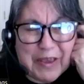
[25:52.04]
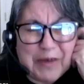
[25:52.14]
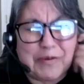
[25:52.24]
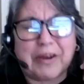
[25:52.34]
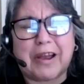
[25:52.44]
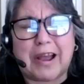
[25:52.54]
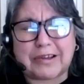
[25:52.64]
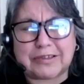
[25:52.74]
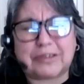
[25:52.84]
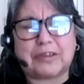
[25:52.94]

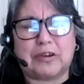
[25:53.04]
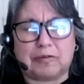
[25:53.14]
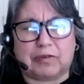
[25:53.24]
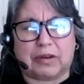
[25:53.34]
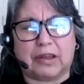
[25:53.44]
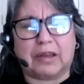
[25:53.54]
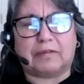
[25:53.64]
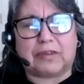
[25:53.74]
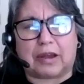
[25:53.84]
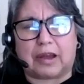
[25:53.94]
whereas you've
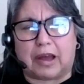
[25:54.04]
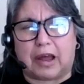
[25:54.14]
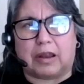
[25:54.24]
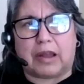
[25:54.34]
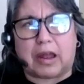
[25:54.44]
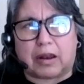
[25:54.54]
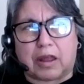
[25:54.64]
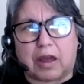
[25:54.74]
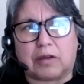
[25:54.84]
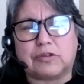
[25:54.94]
lived a
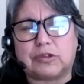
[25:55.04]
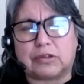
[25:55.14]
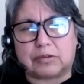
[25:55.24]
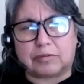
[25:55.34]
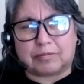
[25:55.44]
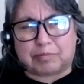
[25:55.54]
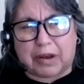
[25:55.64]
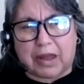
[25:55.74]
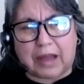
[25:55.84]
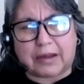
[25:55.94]
large
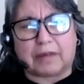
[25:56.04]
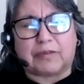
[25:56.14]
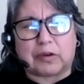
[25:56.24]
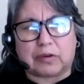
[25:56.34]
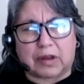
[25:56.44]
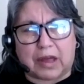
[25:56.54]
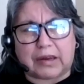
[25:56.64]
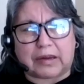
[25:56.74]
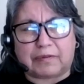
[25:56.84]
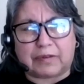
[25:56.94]
block of your
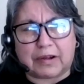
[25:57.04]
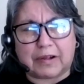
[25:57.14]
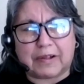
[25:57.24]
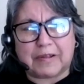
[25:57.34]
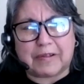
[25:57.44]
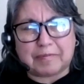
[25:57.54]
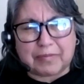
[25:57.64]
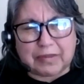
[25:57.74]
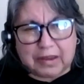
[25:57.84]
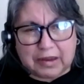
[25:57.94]
life
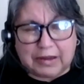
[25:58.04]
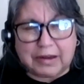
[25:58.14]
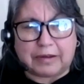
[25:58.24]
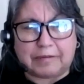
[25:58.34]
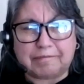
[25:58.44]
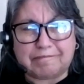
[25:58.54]
hidden.